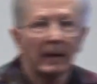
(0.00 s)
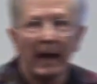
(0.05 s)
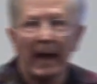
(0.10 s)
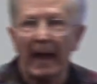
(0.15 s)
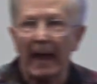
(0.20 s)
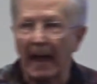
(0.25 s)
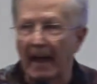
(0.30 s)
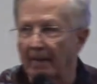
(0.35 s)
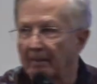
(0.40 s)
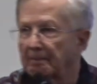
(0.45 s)

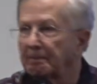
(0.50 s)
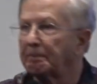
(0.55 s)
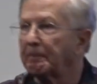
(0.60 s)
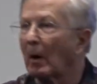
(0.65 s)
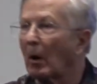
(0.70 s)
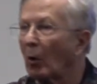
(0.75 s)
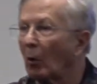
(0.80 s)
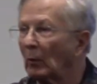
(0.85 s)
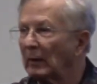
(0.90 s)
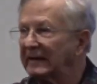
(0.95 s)
at
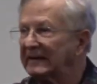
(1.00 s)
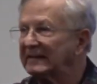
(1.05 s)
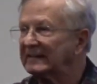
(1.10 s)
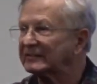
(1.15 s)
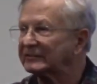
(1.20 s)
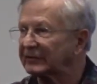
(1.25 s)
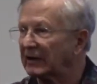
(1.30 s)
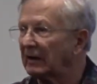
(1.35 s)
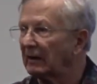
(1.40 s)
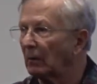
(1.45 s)

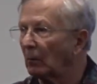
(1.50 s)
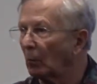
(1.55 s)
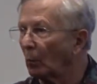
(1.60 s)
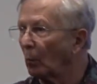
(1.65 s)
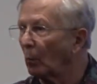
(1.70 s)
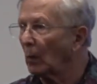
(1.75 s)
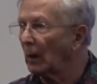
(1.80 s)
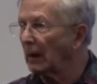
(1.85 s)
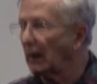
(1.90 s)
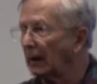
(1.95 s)

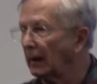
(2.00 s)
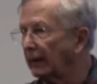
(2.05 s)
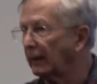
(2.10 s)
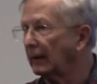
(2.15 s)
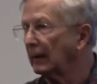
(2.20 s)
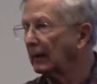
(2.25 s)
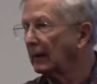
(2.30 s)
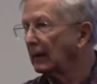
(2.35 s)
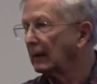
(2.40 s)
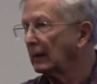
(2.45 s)
0.1.
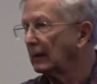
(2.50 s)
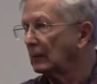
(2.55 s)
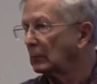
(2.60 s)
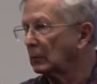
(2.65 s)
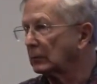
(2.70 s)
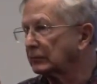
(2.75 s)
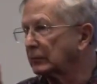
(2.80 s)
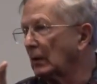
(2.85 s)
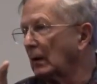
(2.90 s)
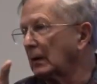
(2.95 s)

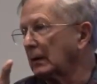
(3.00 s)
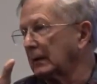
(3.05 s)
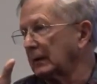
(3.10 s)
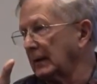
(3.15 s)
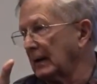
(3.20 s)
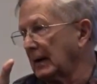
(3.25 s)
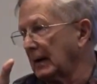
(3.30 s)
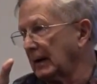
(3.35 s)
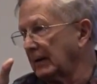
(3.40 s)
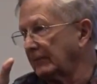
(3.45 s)
We're talking
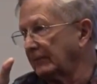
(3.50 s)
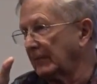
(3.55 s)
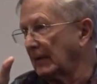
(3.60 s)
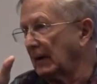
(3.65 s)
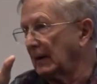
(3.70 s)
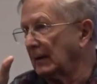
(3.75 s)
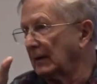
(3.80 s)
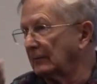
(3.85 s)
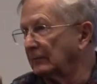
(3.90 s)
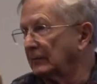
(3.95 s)
hi-fi
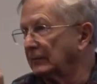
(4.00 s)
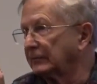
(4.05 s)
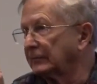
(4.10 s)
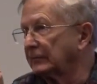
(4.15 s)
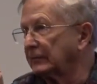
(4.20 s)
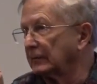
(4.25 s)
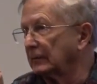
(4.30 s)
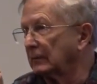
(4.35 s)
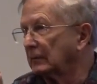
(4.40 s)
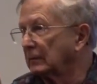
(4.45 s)
levels
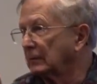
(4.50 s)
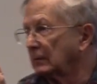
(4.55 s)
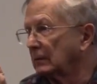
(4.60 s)
here.